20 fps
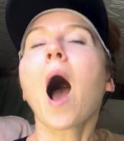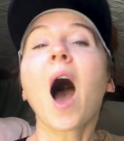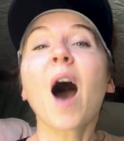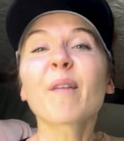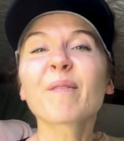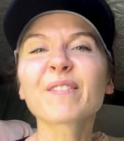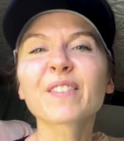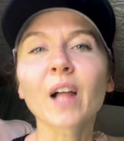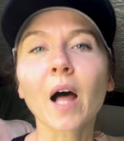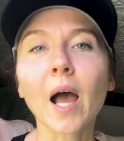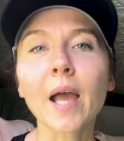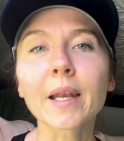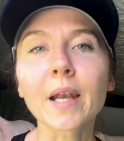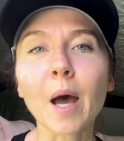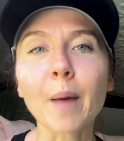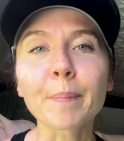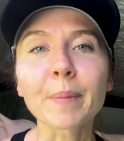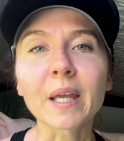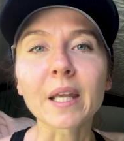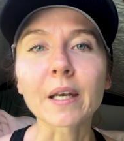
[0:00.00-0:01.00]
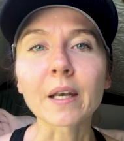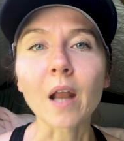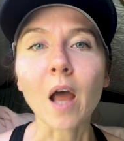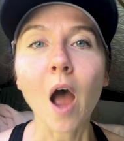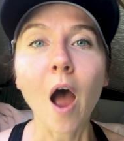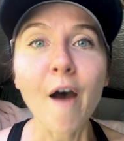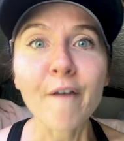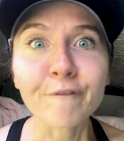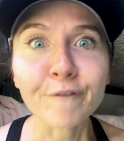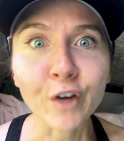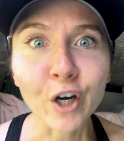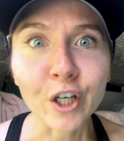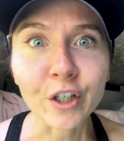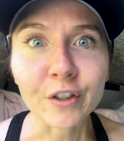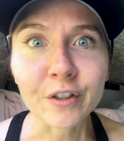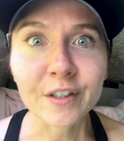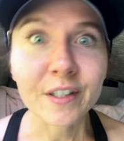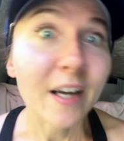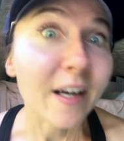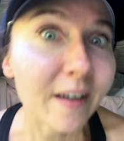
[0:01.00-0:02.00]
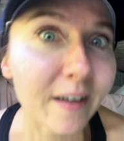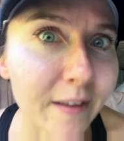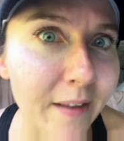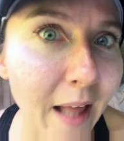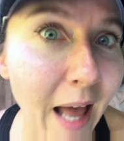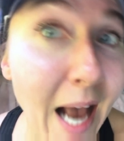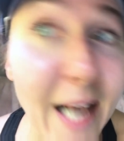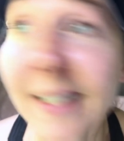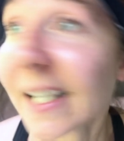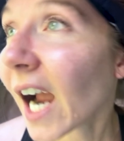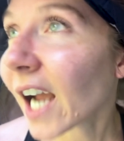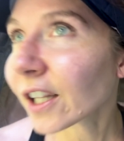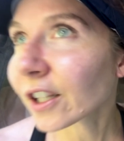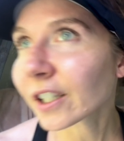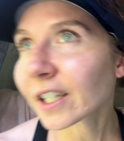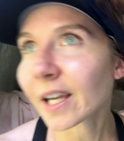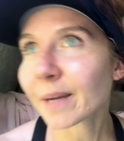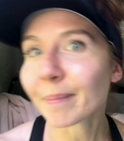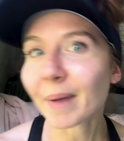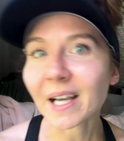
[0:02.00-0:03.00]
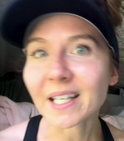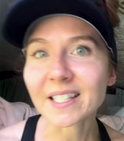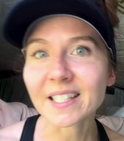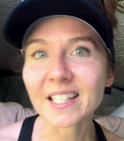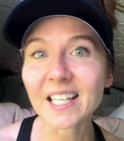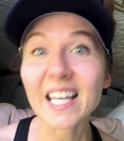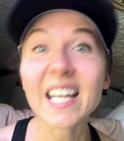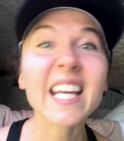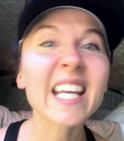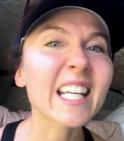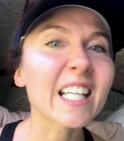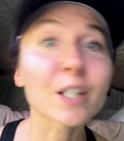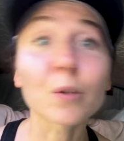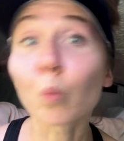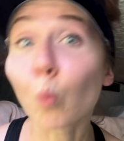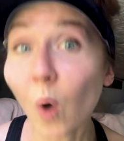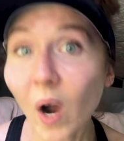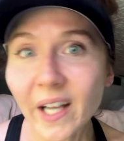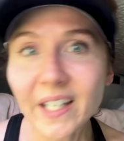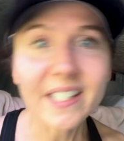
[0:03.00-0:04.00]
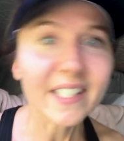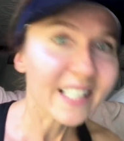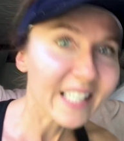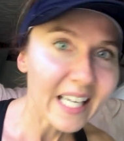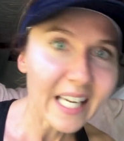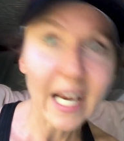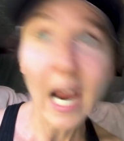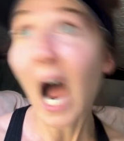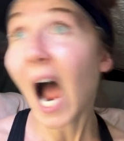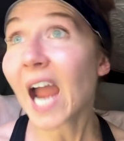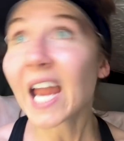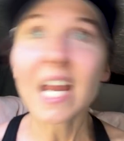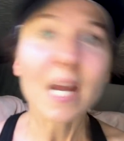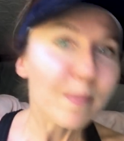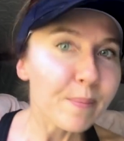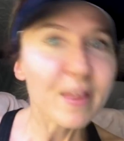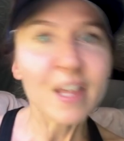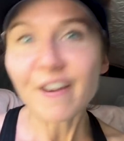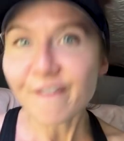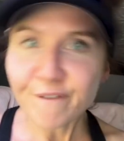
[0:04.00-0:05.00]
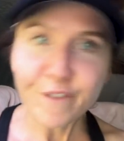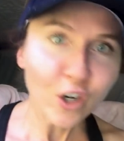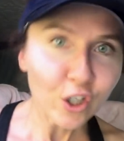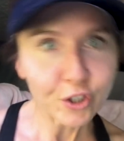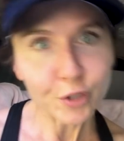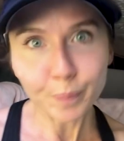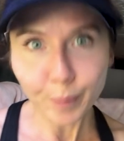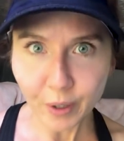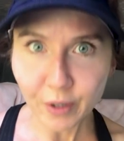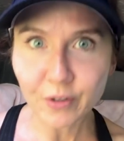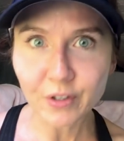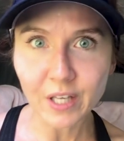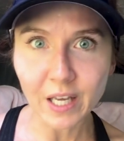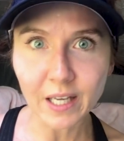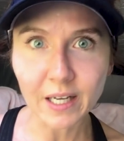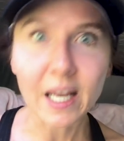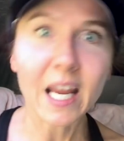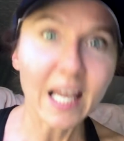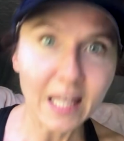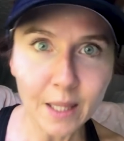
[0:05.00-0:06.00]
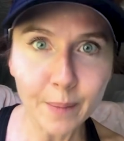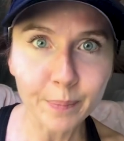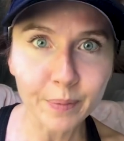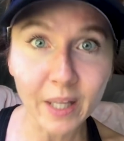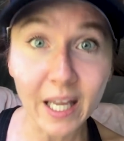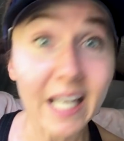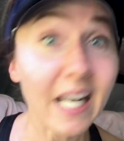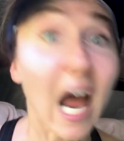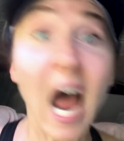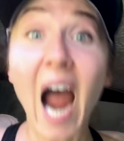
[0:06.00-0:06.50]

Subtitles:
I'm flying up in first class. I look at my seat, it is 1D. I am the first person in the plane.